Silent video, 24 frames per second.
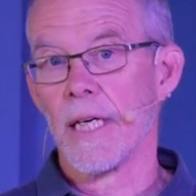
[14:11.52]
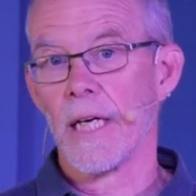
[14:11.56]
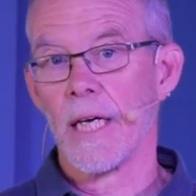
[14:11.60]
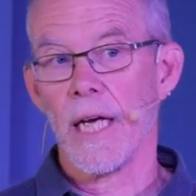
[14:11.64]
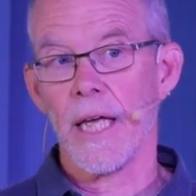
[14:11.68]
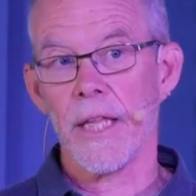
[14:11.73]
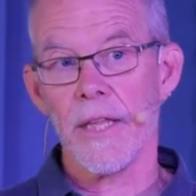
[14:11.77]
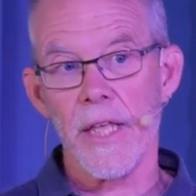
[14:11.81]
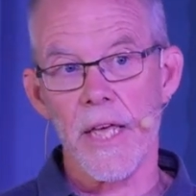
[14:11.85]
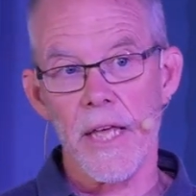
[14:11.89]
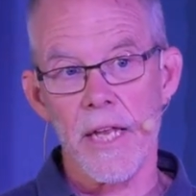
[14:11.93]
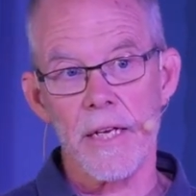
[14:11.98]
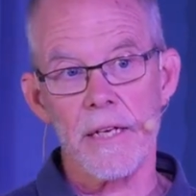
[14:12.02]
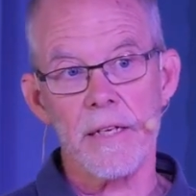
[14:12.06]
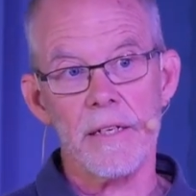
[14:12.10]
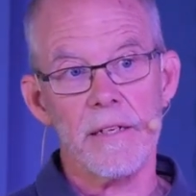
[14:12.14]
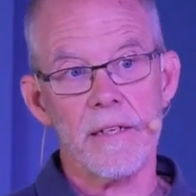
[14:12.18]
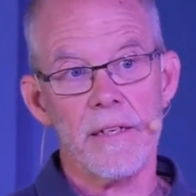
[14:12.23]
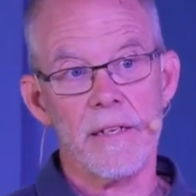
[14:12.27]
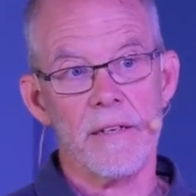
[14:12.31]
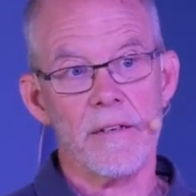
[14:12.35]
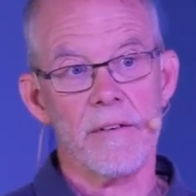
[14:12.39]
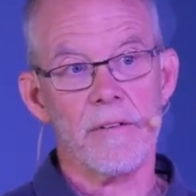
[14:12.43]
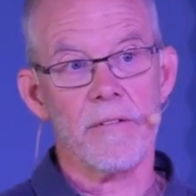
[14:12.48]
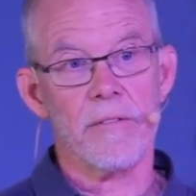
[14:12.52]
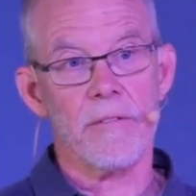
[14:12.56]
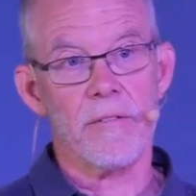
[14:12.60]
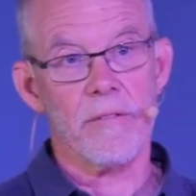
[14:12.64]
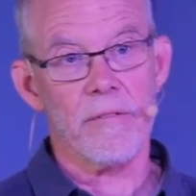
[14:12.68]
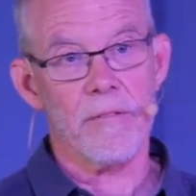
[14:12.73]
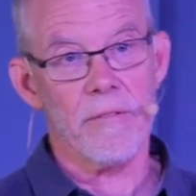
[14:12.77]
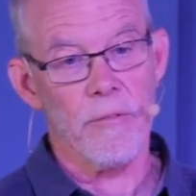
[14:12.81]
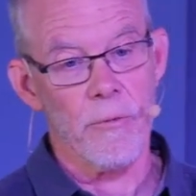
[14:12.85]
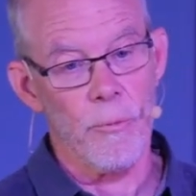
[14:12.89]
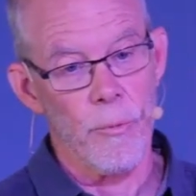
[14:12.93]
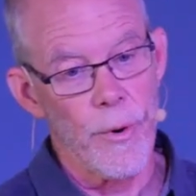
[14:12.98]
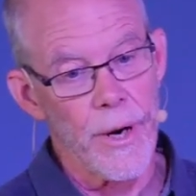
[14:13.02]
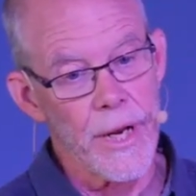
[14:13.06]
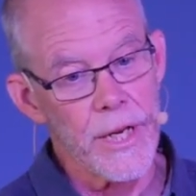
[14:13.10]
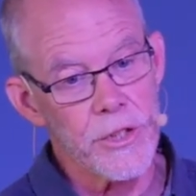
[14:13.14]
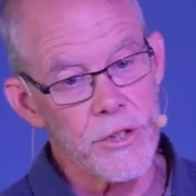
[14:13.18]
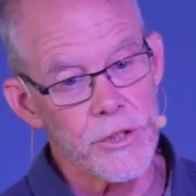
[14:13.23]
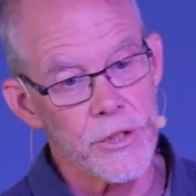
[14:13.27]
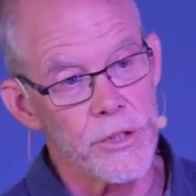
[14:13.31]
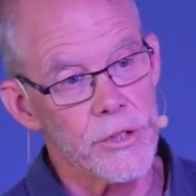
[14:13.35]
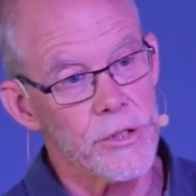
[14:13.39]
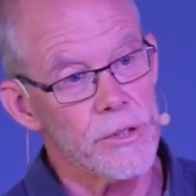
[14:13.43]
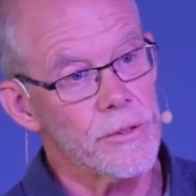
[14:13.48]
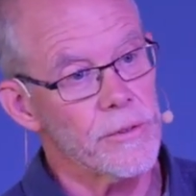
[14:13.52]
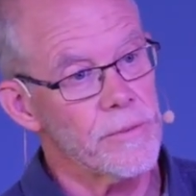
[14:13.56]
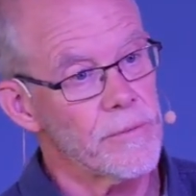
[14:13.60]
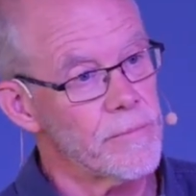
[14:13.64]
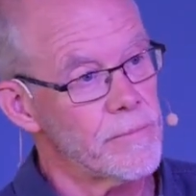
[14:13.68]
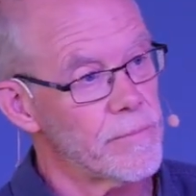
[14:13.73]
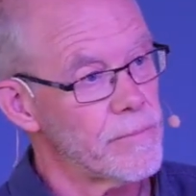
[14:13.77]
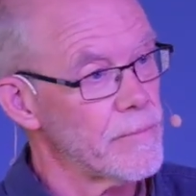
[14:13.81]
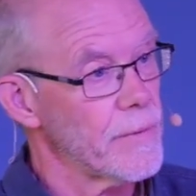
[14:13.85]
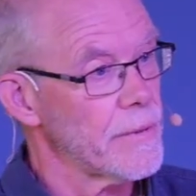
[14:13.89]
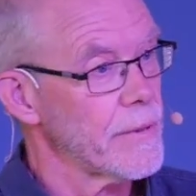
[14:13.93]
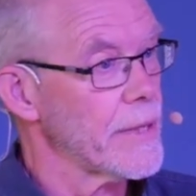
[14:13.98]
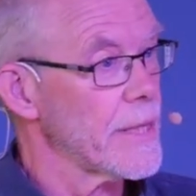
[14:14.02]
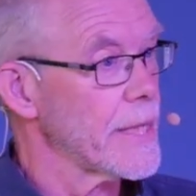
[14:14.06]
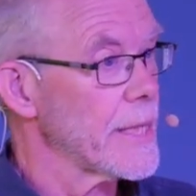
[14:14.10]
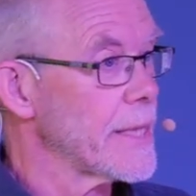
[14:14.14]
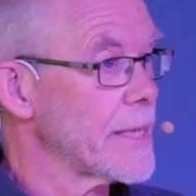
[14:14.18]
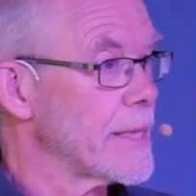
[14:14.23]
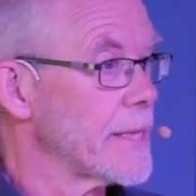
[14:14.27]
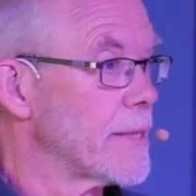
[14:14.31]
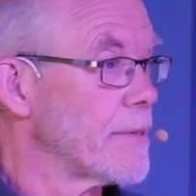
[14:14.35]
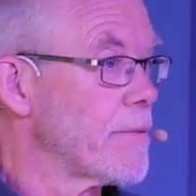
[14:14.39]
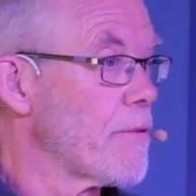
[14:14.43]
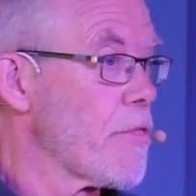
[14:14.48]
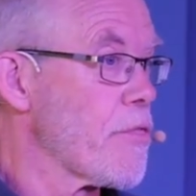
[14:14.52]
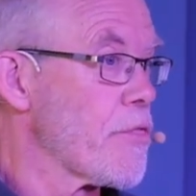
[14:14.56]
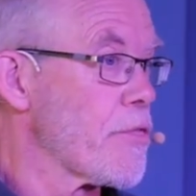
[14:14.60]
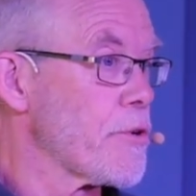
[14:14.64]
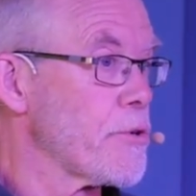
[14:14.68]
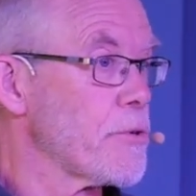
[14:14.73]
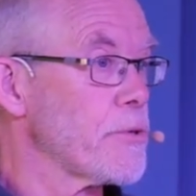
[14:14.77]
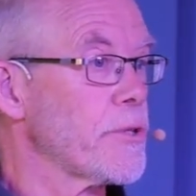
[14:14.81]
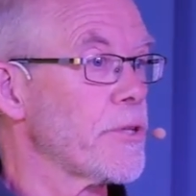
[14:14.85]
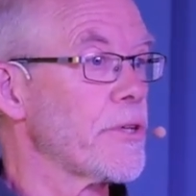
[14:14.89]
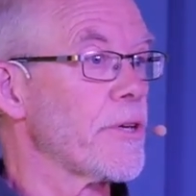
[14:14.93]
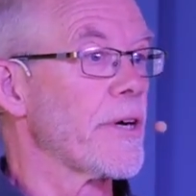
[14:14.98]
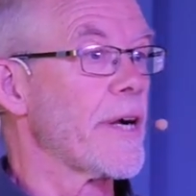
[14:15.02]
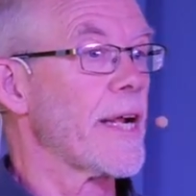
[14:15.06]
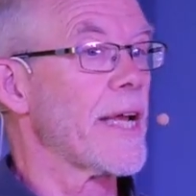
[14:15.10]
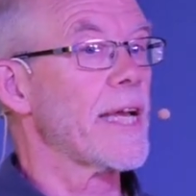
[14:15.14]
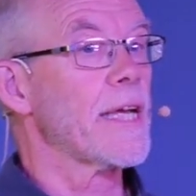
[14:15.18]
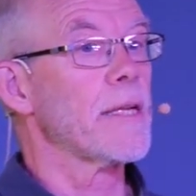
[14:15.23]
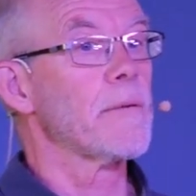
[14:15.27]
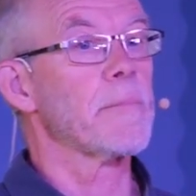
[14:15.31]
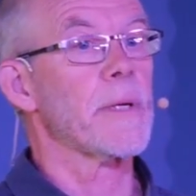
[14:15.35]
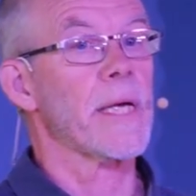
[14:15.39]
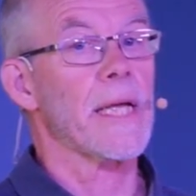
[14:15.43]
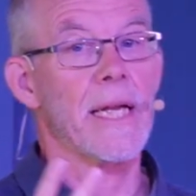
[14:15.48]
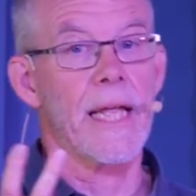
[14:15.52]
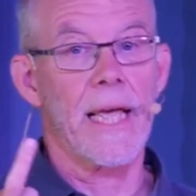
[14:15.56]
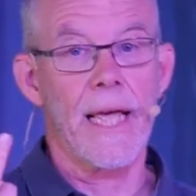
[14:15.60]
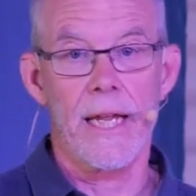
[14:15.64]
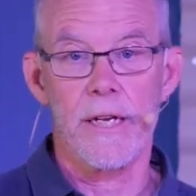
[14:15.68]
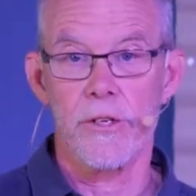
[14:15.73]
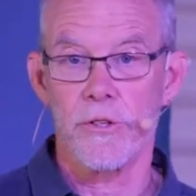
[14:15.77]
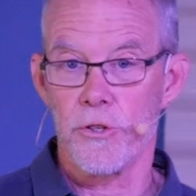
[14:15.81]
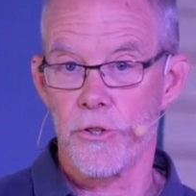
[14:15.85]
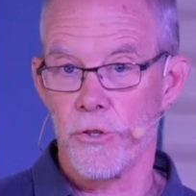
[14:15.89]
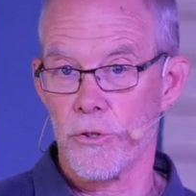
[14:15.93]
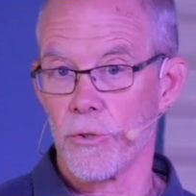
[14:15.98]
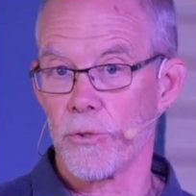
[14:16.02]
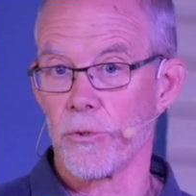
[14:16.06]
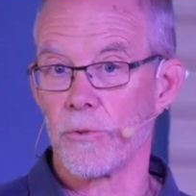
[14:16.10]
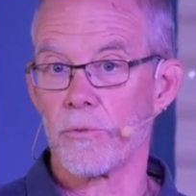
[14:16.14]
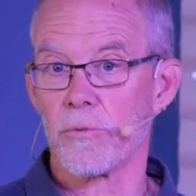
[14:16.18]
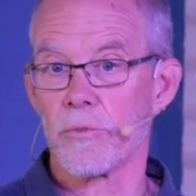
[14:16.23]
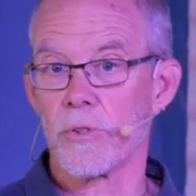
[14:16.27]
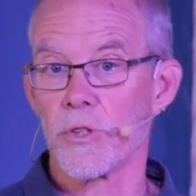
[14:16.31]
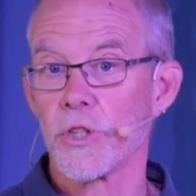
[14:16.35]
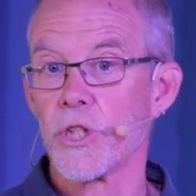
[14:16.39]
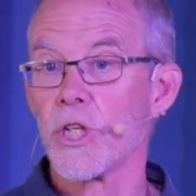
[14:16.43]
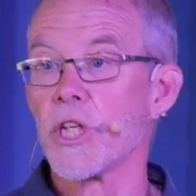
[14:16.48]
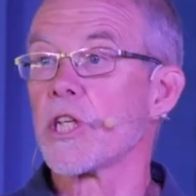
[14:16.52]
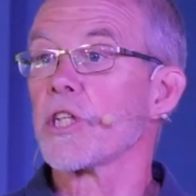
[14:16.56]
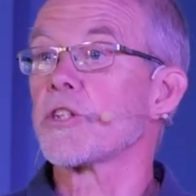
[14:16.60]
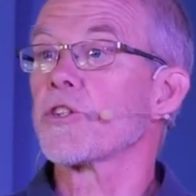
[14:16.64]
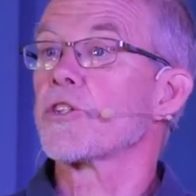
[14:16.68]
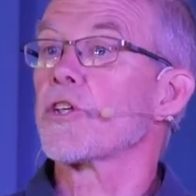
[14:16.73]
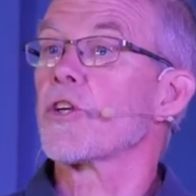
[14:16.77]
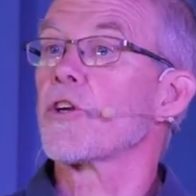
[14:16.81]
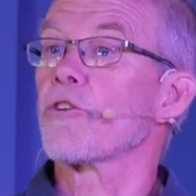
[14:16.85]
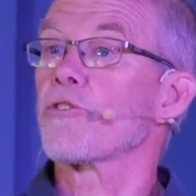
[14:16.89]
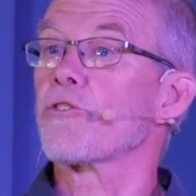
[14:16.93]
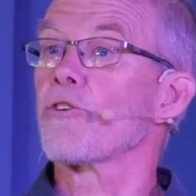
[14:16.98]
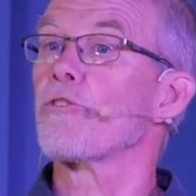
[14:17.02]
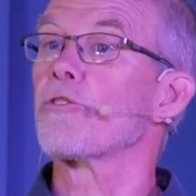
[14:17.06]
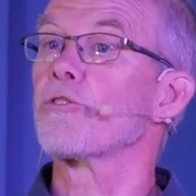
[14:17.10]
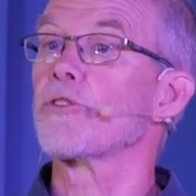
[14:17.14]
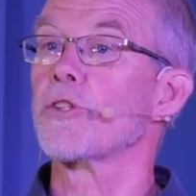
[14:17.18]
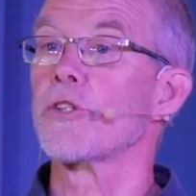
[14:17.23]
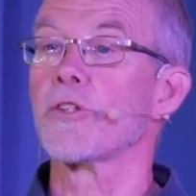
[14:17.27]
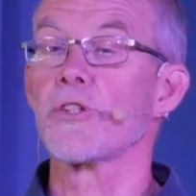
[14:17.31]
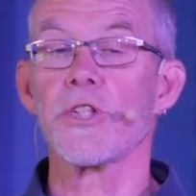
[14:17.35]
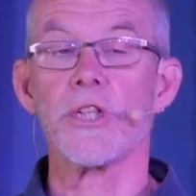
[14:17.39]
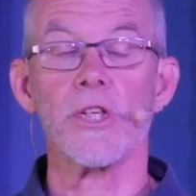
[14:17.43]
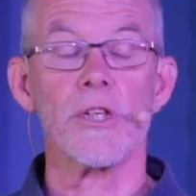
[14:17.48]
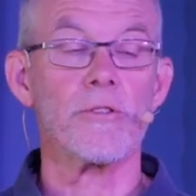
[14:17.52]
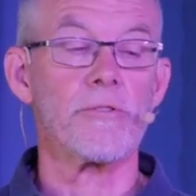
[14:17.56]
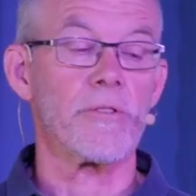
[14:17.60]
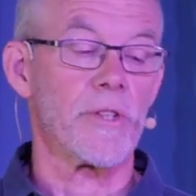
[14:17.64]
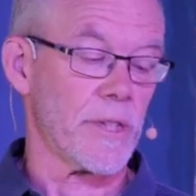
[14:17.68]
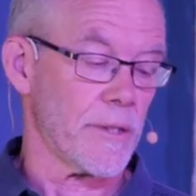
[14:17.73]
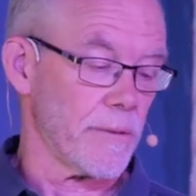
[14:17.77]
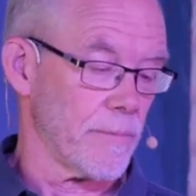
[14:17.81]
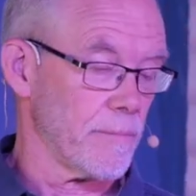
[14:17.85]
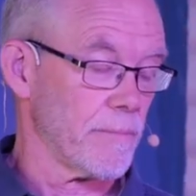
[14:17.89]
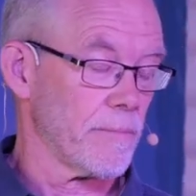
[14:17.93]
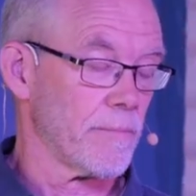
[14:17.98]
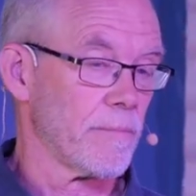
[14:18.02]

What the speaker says: And then Rachel, through her handmaid, had two. She considered those her children.